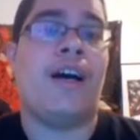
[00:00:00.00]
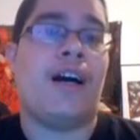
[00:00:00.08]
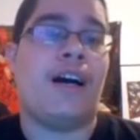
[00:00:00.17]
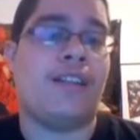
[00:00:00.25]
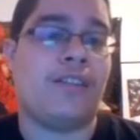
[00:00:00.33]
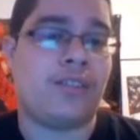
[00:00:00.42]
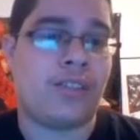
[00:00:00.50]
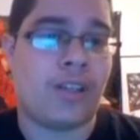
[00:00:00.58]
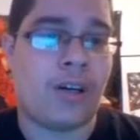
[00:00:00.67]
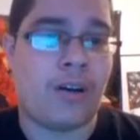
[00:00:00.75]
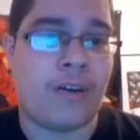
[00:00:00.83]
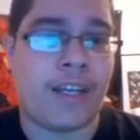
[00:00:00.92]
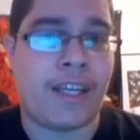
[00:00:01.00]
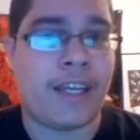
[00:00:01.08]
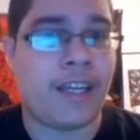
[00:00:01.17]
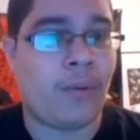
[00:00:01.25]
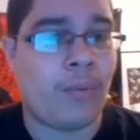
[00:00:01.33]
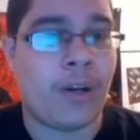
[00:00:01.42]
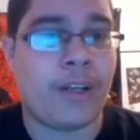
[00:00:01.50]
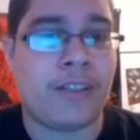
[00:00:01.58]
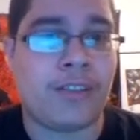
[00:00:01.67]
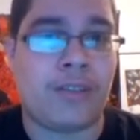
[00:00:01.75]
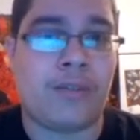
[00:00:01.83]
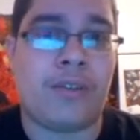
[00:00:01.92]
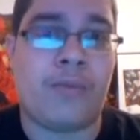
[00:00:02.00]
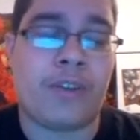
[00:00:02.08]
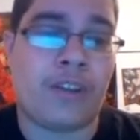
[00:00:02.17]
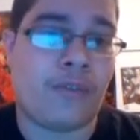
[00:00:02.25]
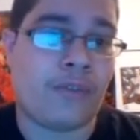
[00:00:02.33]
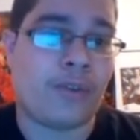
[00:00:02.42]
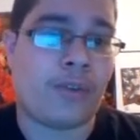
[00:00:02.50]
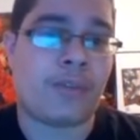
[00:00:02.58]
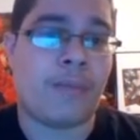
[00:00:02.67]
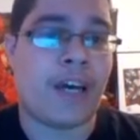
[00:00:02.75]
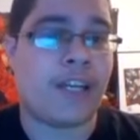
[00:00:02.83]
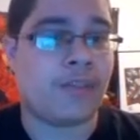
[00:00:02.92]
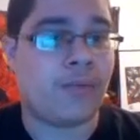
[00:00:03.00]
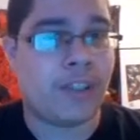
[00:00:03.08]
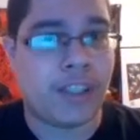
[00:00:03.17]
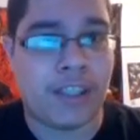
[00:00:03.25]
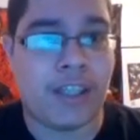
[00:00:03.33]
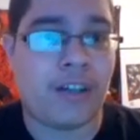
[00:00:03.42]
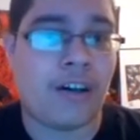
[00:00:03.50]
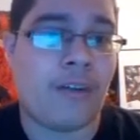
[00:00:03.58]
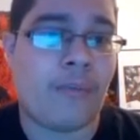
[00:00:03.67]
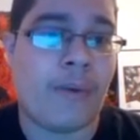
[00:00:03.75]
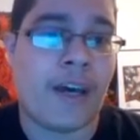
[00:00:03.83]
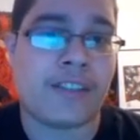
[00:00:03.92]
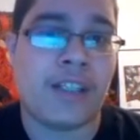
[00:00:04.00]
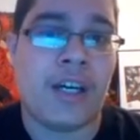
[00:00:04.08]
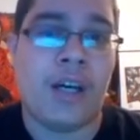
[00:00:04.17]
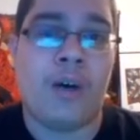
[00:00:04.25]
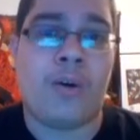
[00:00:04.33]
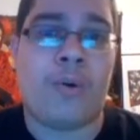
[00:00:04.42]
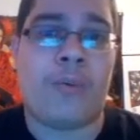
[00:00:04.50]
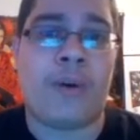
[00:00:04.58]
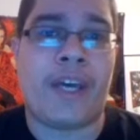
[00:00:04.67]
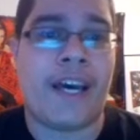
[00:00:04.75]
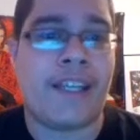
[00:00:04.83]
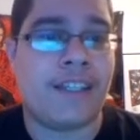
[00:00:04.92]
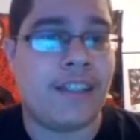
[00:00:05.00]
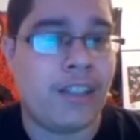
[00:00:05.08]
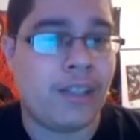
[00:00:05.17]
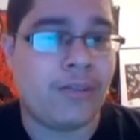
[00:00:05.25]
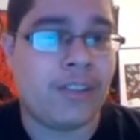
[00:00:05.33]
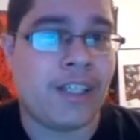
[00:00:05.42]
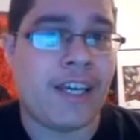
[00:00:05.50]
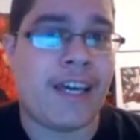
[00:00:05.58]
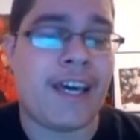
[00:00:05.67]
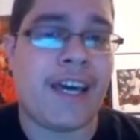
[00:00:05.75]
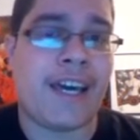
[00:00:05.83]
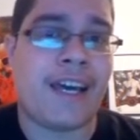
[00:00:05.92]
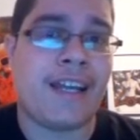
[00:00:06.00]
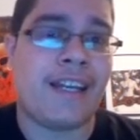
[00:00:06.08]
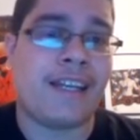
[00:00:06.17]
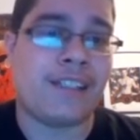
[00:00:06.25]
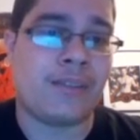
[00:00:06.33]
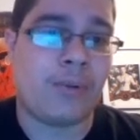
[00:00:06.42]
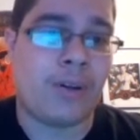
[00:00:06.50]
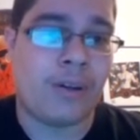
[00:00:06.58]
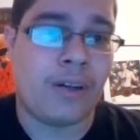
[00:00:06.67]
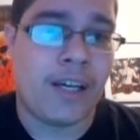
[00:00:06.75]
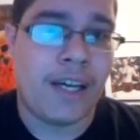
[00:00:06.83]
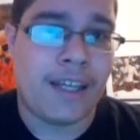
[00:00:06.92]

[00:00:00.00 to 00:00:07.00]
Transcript: on the show. And getting right into it with the first match, with the kickoff match, where we had the New Day and as well.